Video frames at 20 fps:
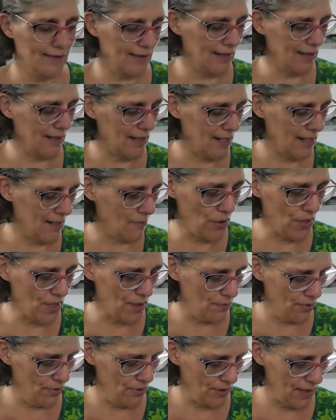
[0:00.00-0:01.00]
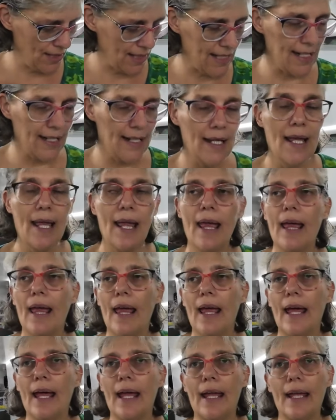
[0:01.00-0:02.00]
That is the most important thing.
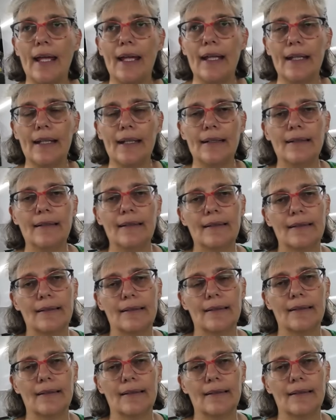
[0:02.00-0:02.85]
And